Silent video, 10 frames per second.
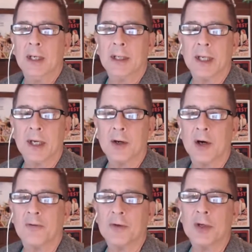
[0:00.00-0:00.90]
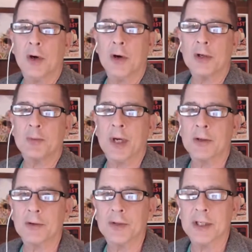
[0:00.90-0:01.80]
Again, awfully harsh
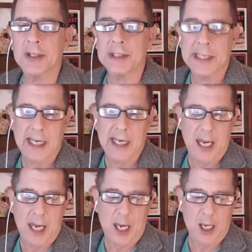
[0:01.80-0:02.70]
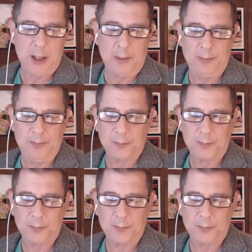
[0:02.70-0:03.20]
penalties for